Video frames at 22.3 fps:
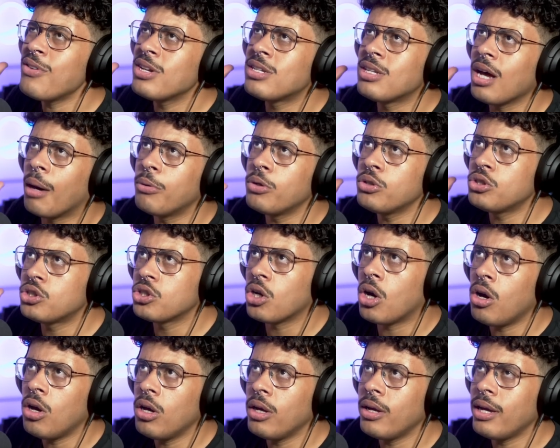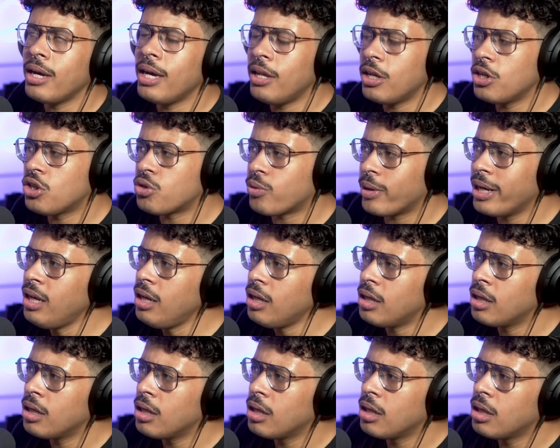you have a double shot in a mm-hmm.
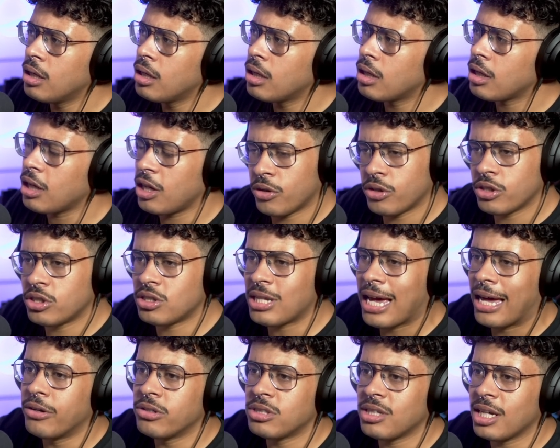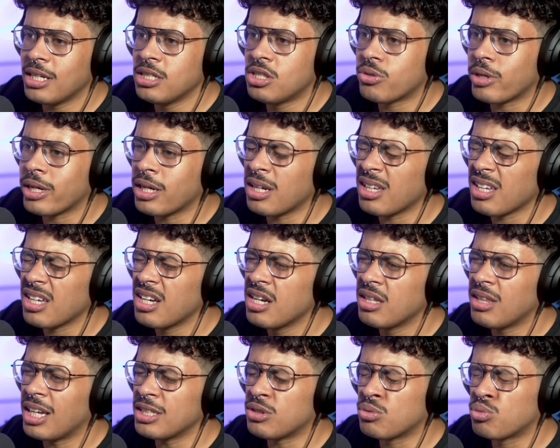drink, you know, your standard size drink,
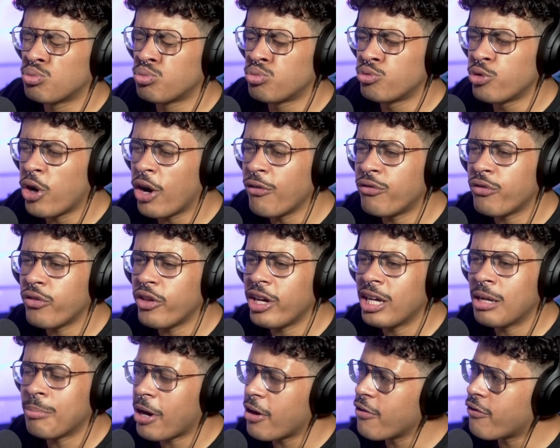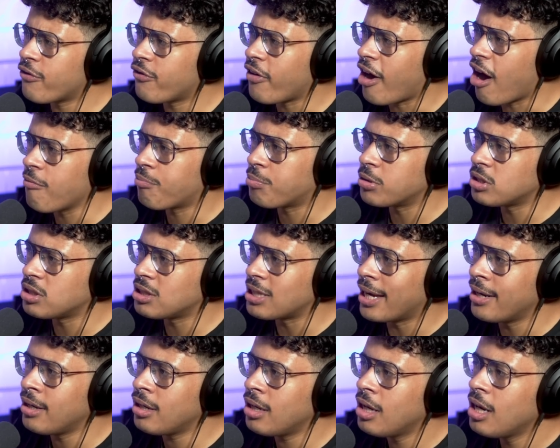that's roughly about five
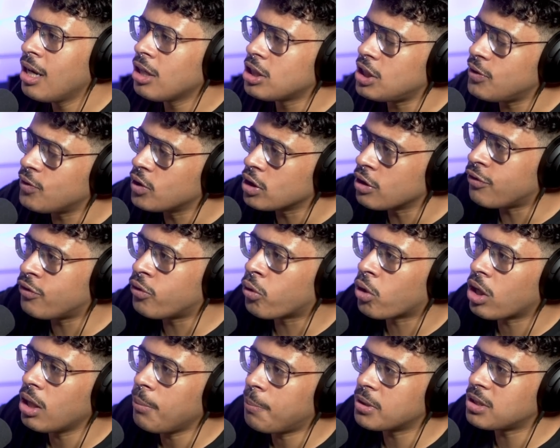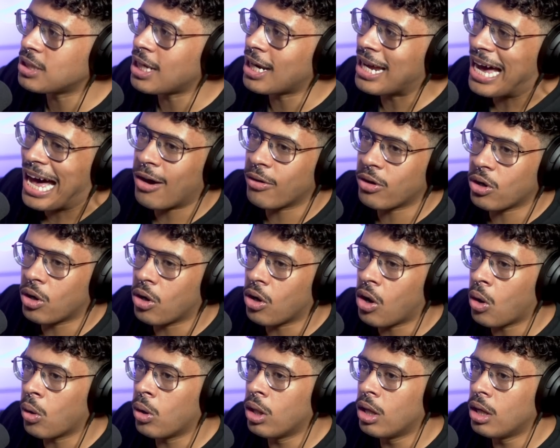percent because you've got the forty percent
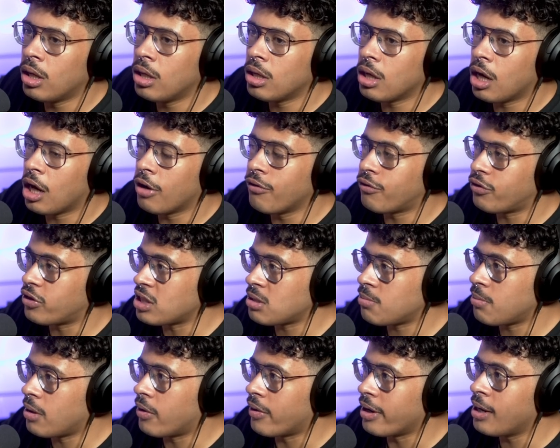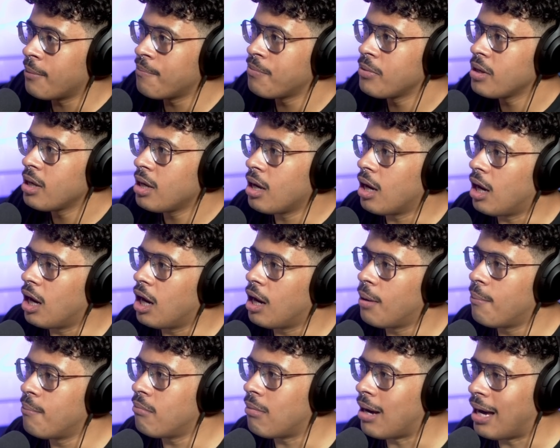alcohol of the spirit,
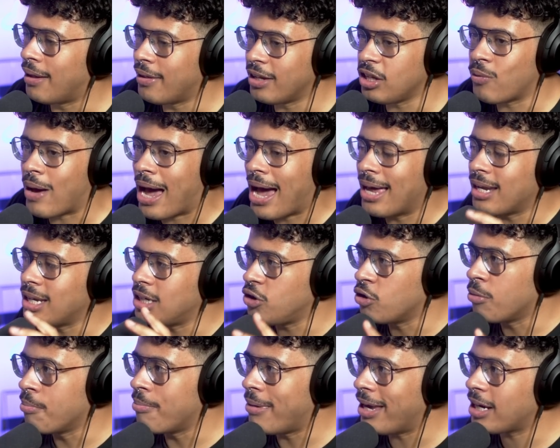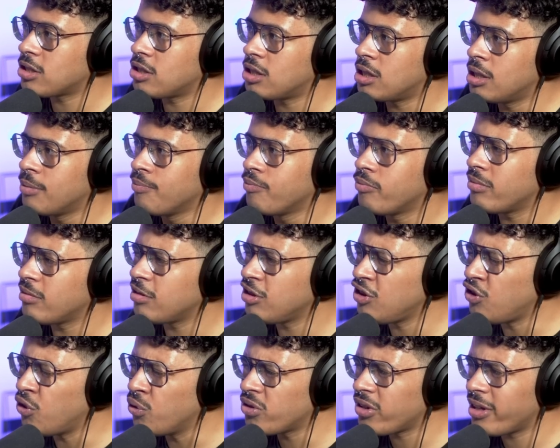um, and then you add in your mixer.
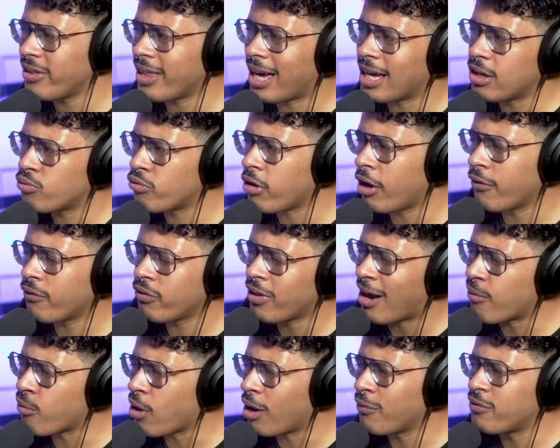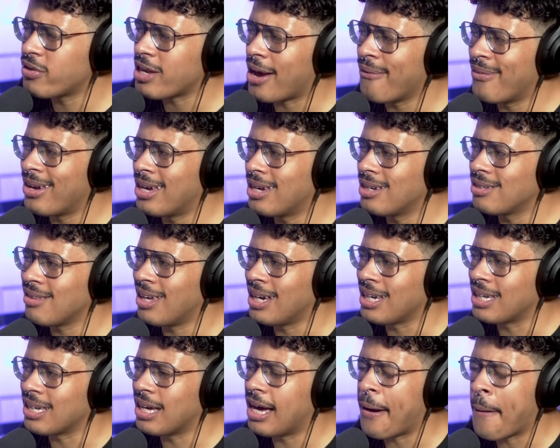Usually that rough that roughs out at
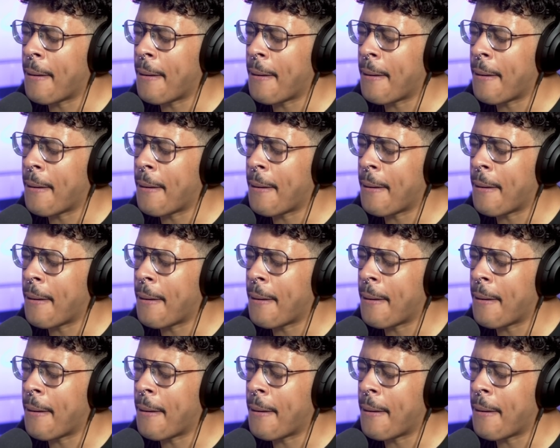like